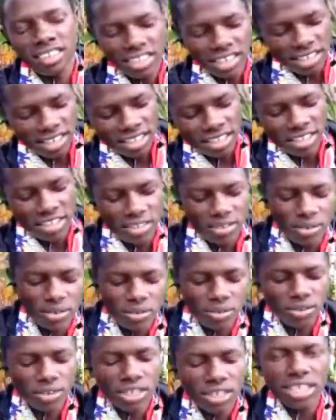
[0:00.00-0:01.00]
just
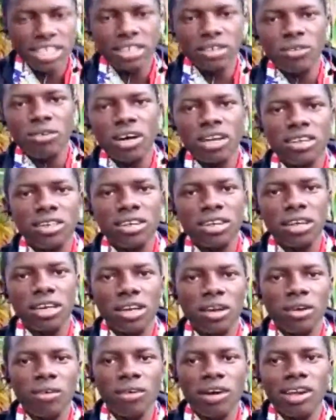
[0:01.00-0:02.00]
to see what
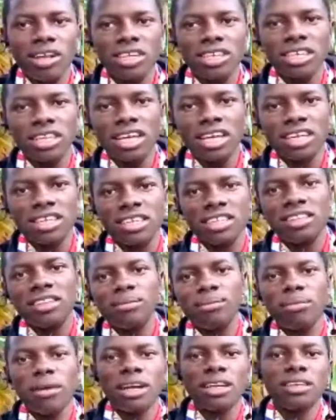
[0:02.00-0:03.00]
is next.
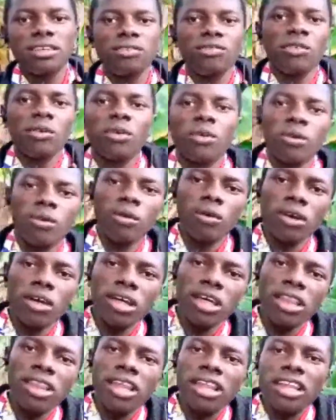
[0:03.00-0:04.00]
But for
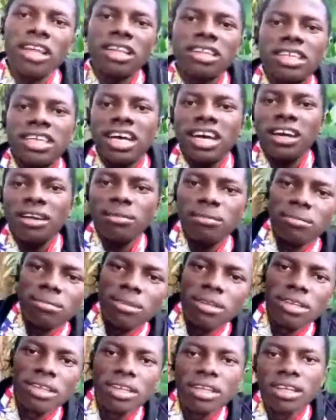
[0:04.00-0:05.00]
another time,
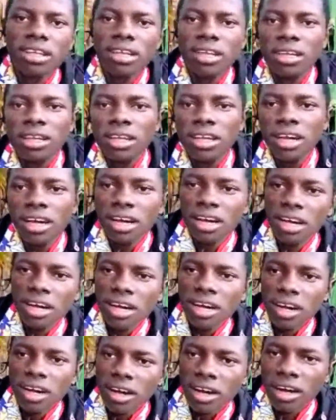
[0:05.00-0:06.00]

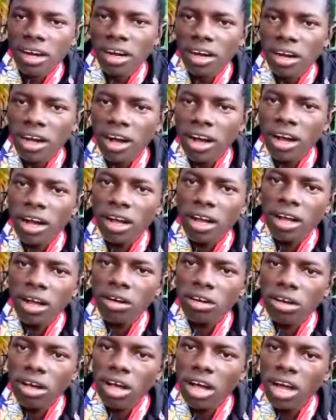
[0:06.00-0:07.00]

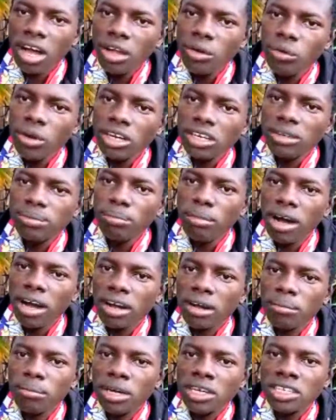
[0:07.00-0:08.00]
I went
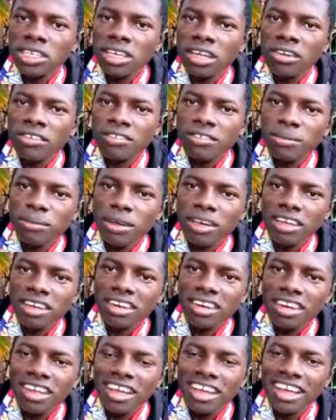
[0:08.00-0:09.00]
back myself,
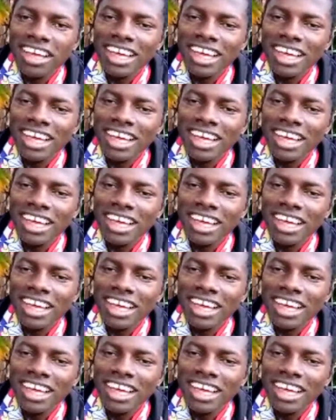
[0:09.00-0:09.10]
man.